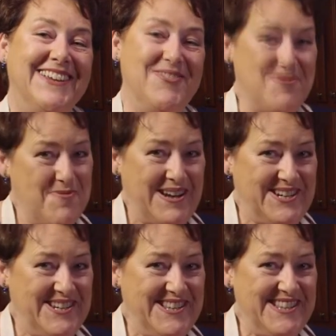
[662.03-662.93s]
your
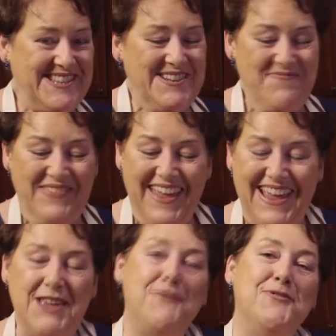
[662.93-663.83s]
questions.
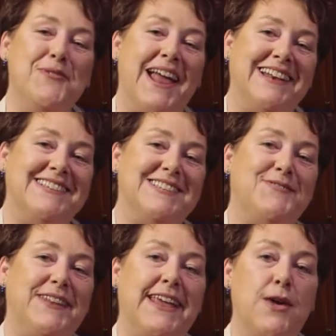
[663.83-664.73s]
If you like this
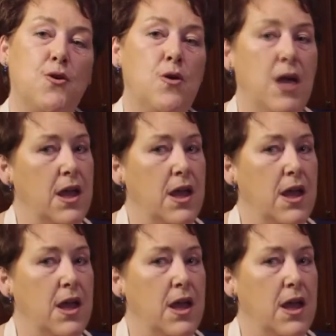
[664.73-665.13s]
video,